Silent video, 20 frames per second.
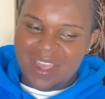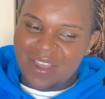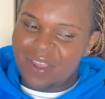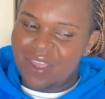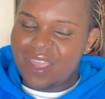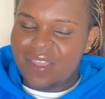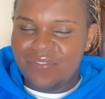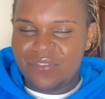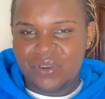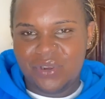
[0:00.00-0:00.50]

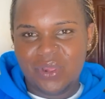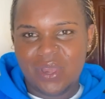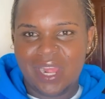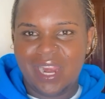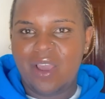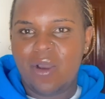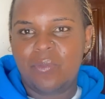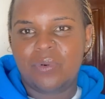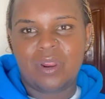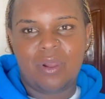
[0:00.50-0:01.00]
hii video ya
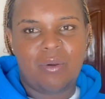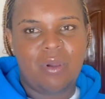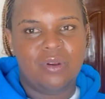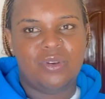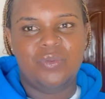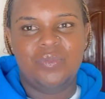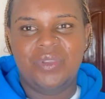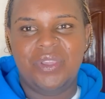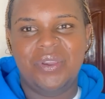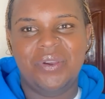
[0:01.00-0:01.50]
leo mtakuwa
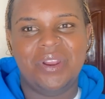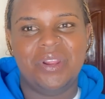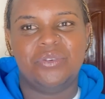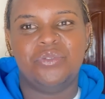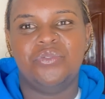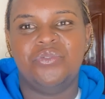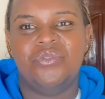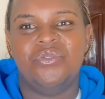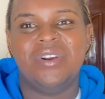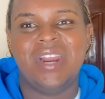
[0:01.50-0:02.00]
tumkiona
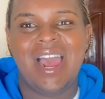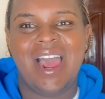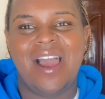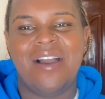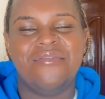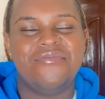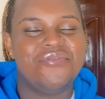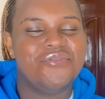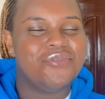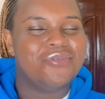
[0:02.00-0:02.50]

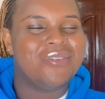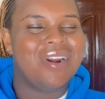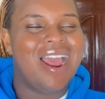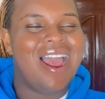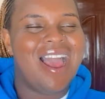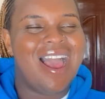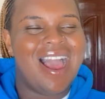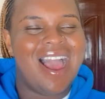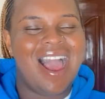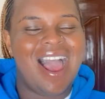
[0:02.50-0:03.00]
tufuraha.
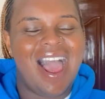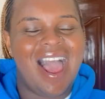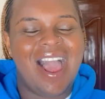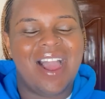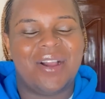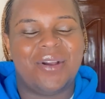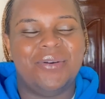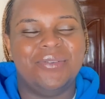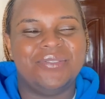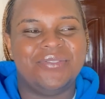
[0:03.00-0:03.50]

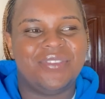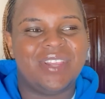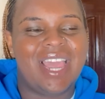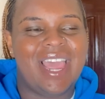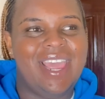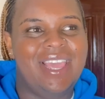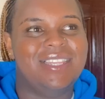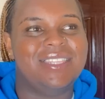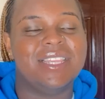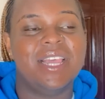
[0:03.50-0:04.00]
Furaha, because
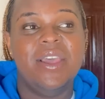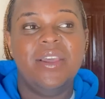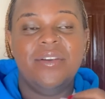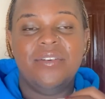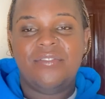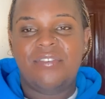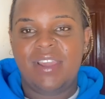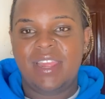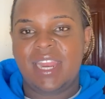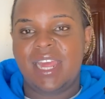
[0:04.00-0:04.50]
guys,
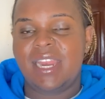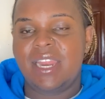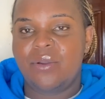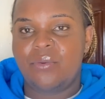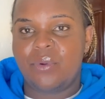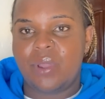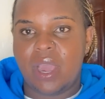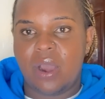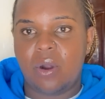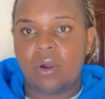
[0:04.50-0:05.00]
finally,
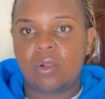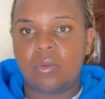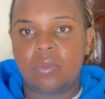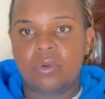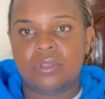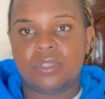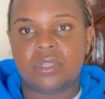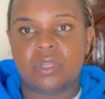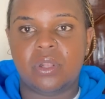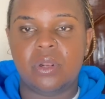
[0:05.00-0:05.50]
we are
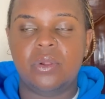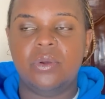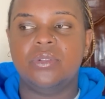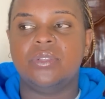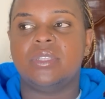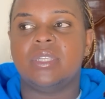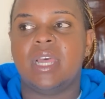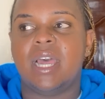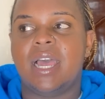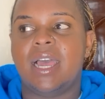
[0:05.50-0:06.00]
almost
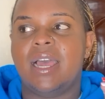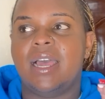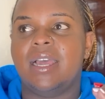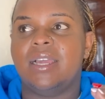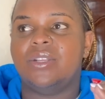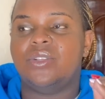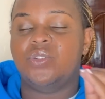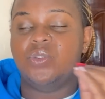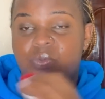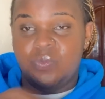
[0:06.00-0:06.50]
close
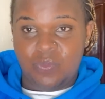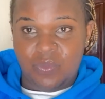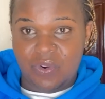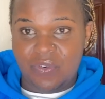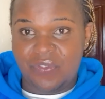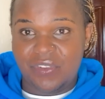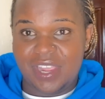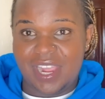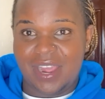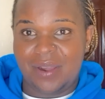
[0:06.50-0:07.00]
to
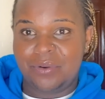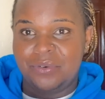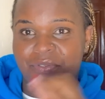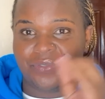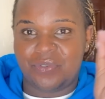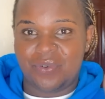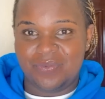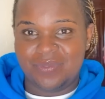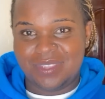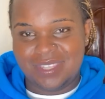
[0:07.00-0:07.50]
moving out
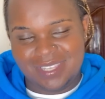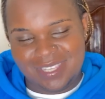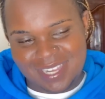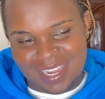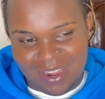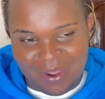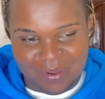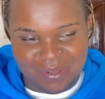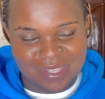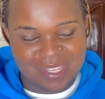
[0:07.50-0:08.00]
from
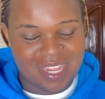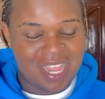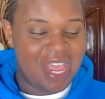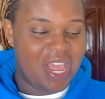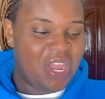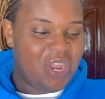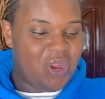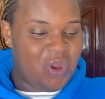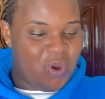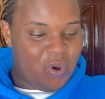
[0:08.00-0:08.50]
this house,
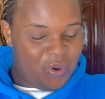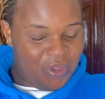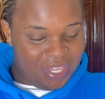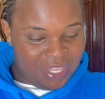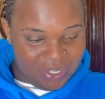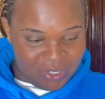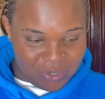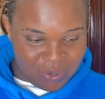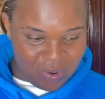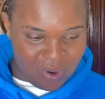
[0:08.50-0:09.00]

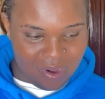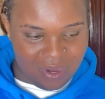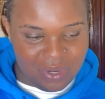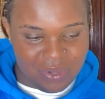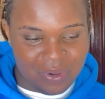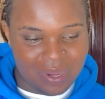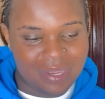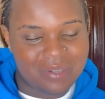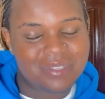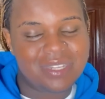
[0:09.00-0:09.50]
going into our
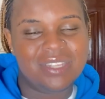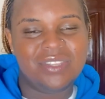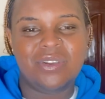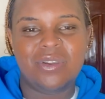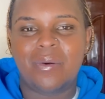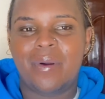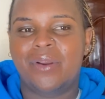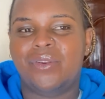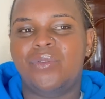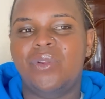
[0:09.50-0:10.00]
new house.
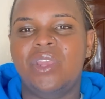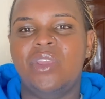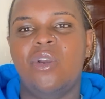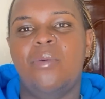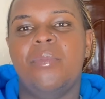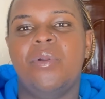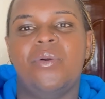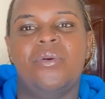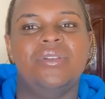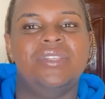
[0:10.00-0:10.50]
Najua watu wengi
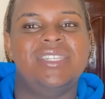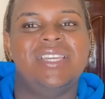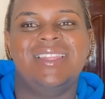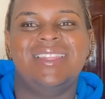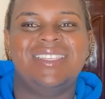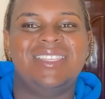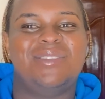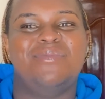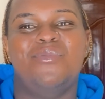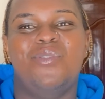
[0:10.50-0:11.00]
wamengojea
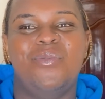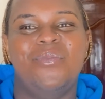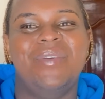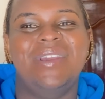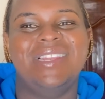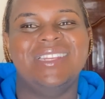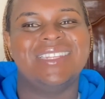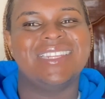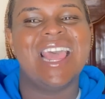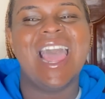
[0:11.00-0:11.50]
at this
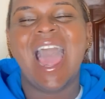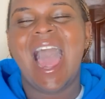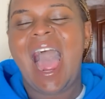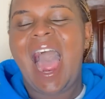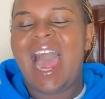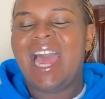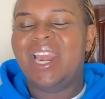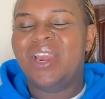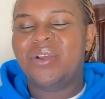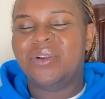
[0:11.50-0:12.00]
moment.
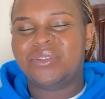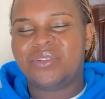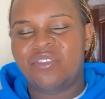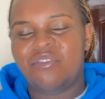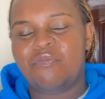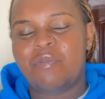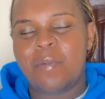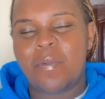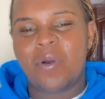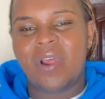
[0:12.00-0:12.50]
A lot
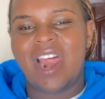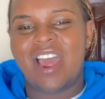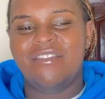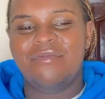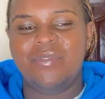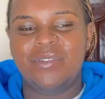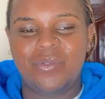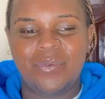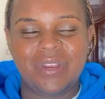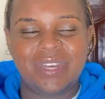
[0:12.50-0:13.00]
of people
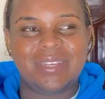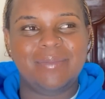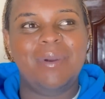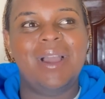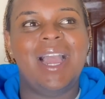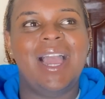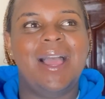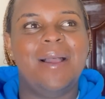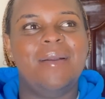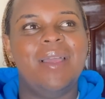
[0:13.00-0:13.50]
have been waiting.
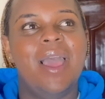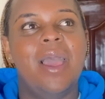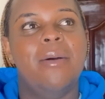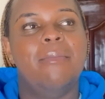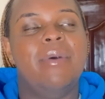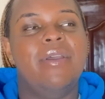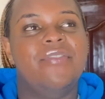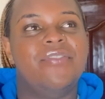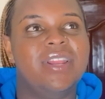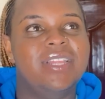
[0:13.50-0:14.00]
Maka,
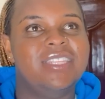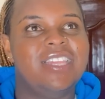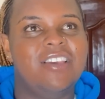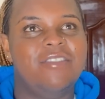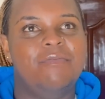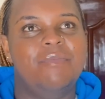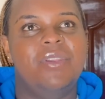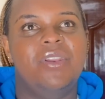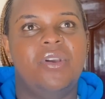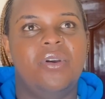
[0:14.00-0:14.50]
my friends
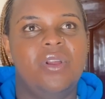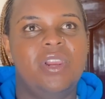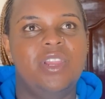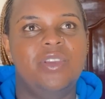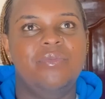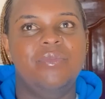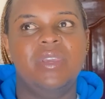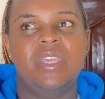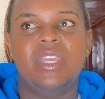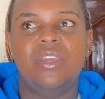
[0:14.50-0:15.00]
have been
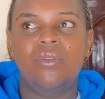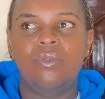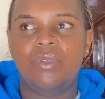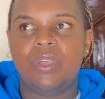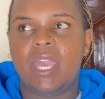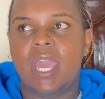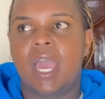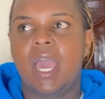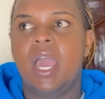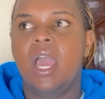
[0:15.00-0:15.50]
calling me,
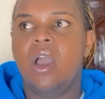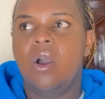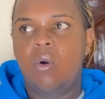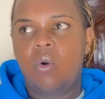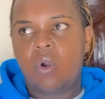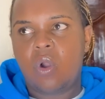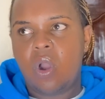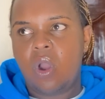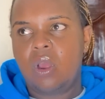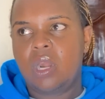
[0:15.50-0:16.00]
Kinuthia,
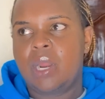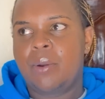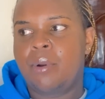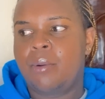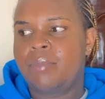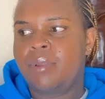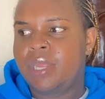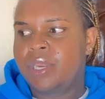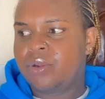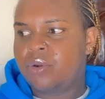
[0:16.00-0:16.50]
uko na
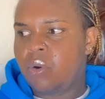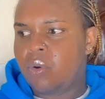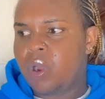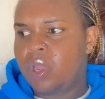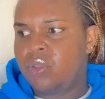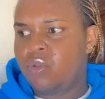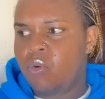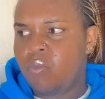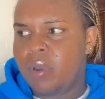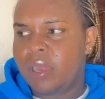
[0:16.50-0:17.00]
wambia niko
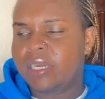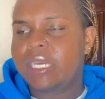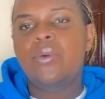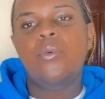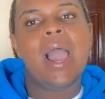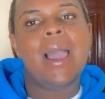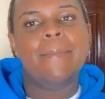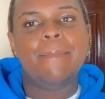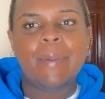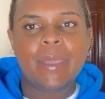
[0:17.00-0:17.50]
kwa nyumba. Ni
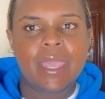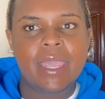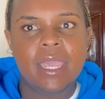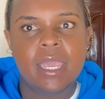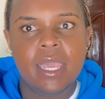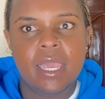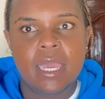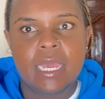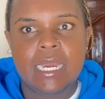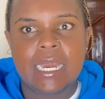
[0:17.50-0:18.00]

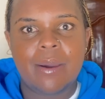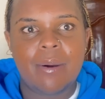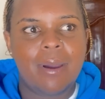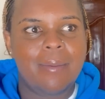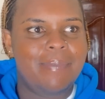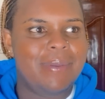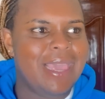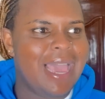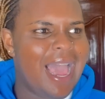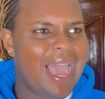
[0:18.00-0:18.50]
wapi? Na
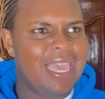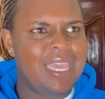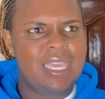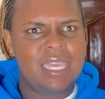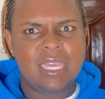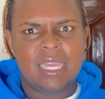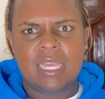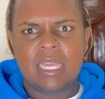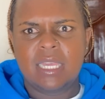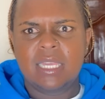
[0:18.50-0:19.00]
wambia
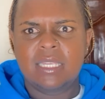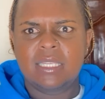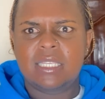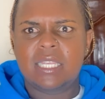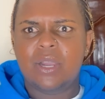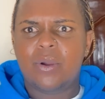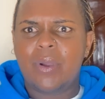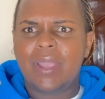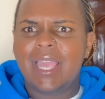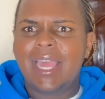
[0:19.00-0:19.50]
ai?
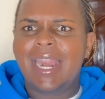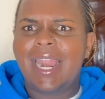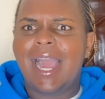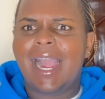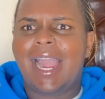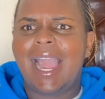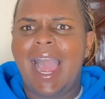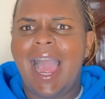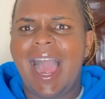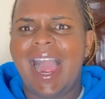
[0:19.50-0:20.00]
Si kwenye
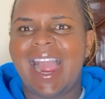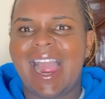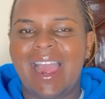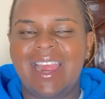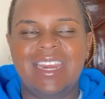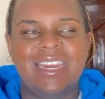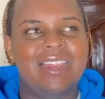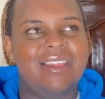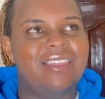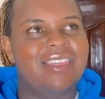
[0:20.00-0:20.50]
nakaga.
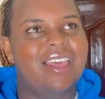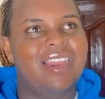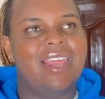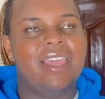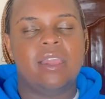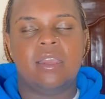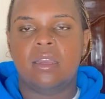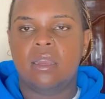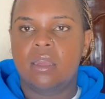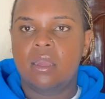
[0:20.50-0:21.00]
And they are
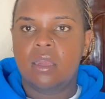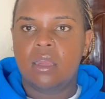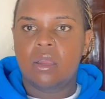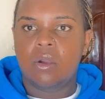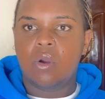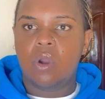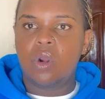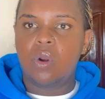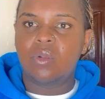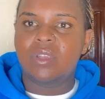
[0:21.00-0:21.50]
like,
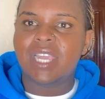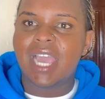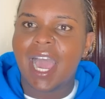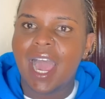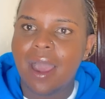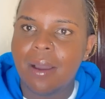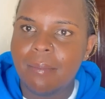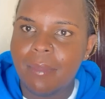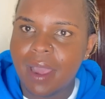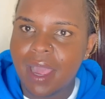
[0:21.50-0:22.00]
kwenu
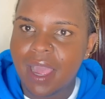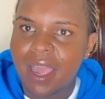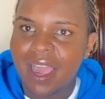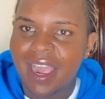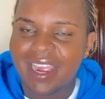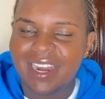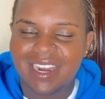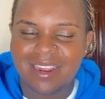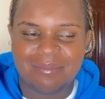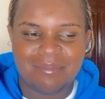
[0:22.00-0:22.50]
ujahama?
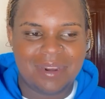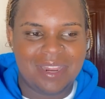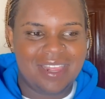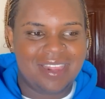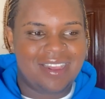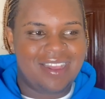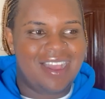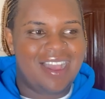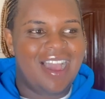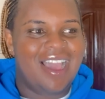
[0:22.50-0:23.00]
And I'm
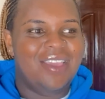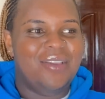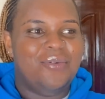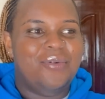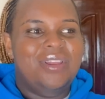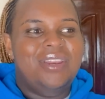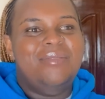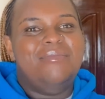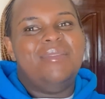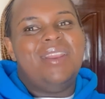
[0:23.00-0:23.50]
like, guy,
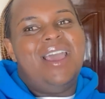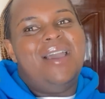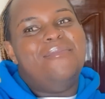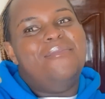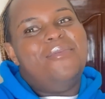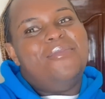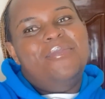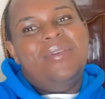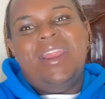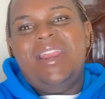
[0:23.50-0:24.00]
kwenye
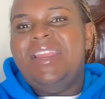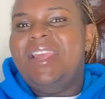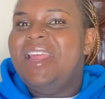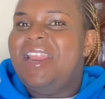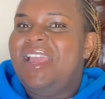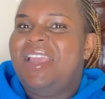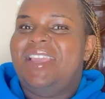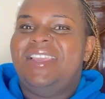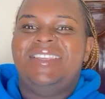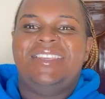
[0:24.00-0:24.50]
mna
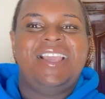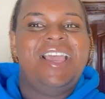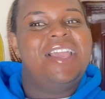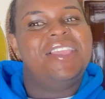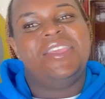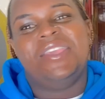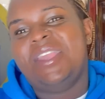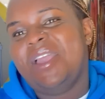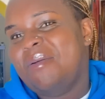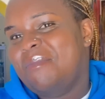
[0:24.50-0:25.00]
niyarakisha
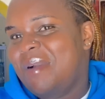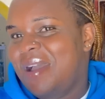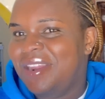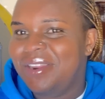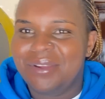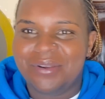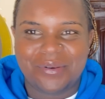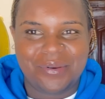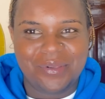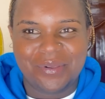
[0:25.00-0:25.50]
aje
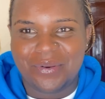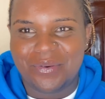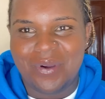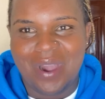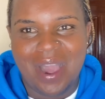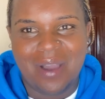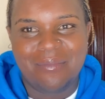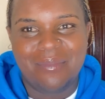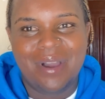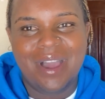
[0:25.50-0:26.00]
jamani kui
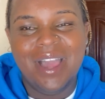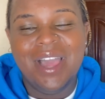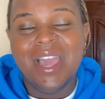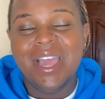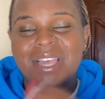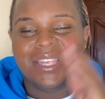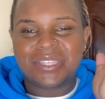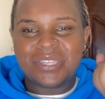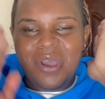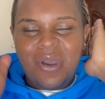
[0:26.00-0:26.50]
kuhama.
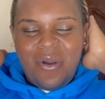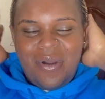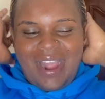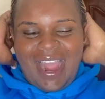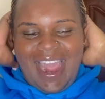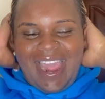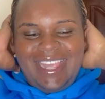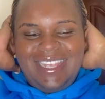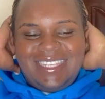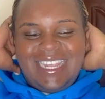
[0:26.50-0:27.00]
So,
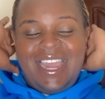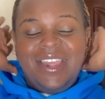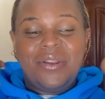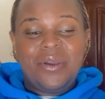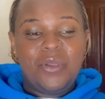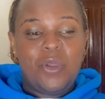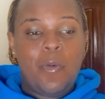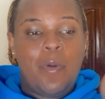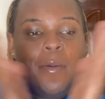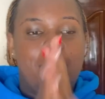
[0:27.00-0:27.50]
guys, I
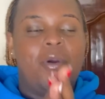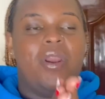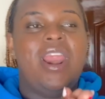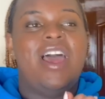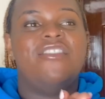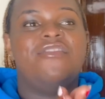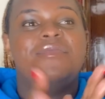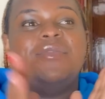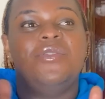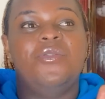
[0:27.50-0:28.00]
know you people
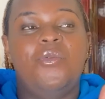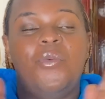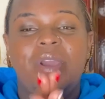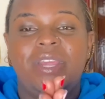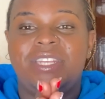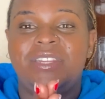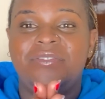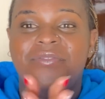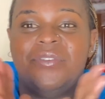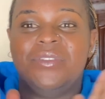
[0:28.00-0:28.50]
have been
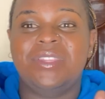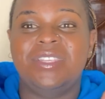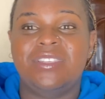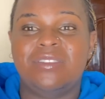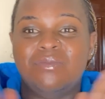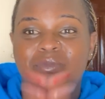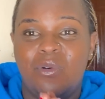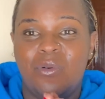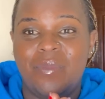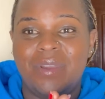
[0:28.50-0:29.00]
waiting for
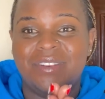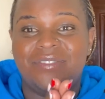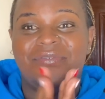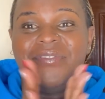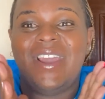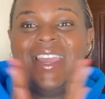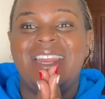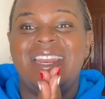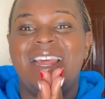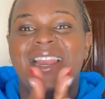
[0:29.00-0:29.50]
this moment.
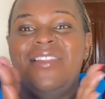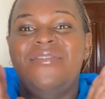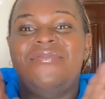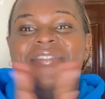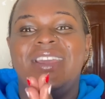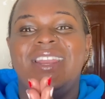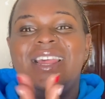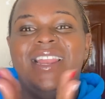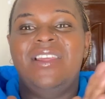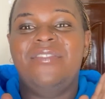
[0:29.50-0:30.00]
Finally,
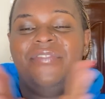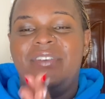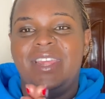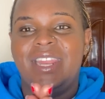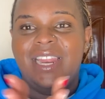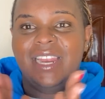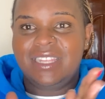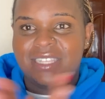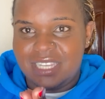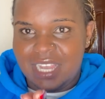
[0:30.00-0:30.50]
finally,
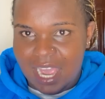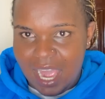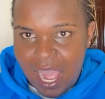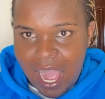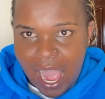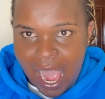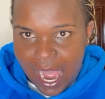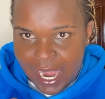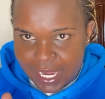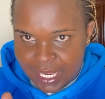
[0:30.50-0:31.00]
finally, it's here.
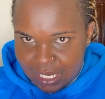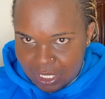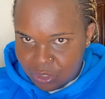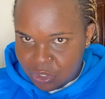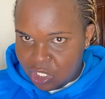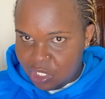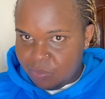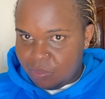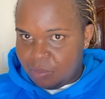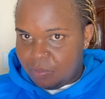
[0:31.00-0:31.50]
Aki
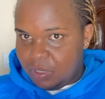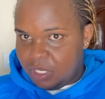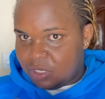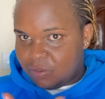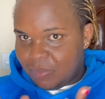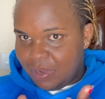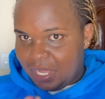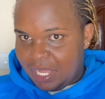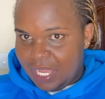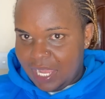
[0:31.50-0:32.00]
najua
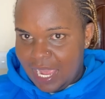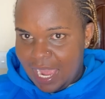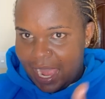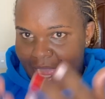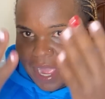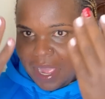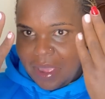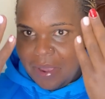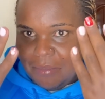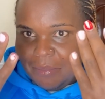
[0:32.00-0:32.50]
nimebeat my
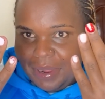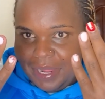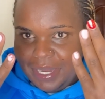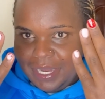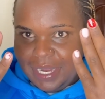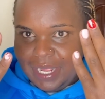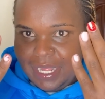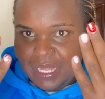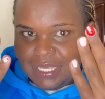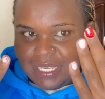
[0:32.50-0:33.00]
hair, my
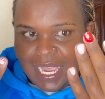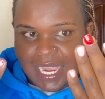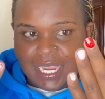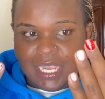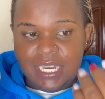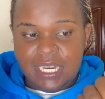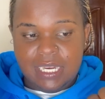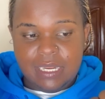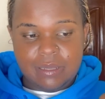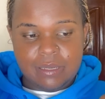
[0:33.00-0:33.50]
nails.
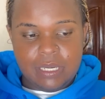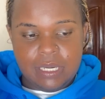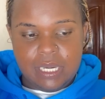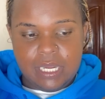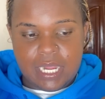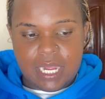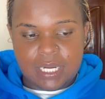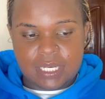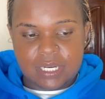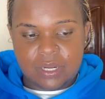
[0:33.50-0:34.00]
Aki
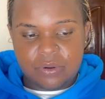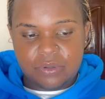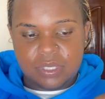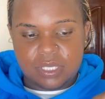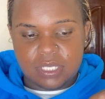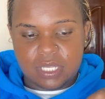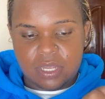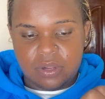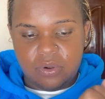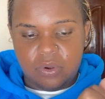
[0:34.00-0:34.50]
nilikata
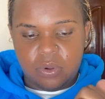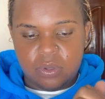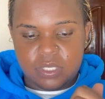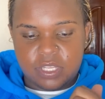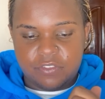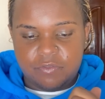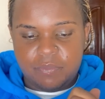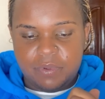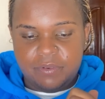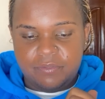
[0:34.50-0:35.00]
kucha zangu
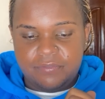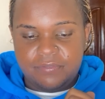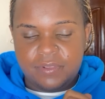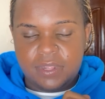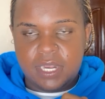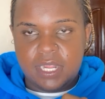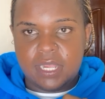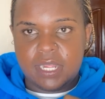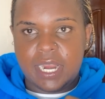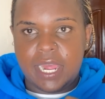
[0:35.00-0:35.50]
because I've been
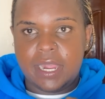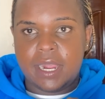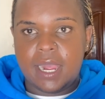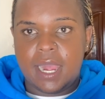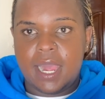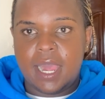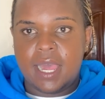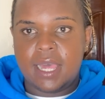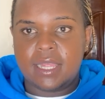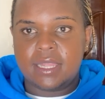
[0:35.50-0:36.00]
feeling like
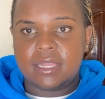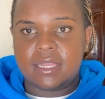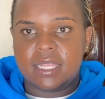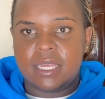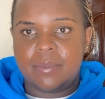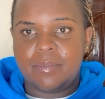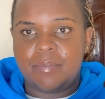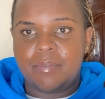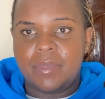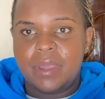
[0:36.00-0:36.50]

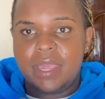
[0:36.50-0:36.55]
the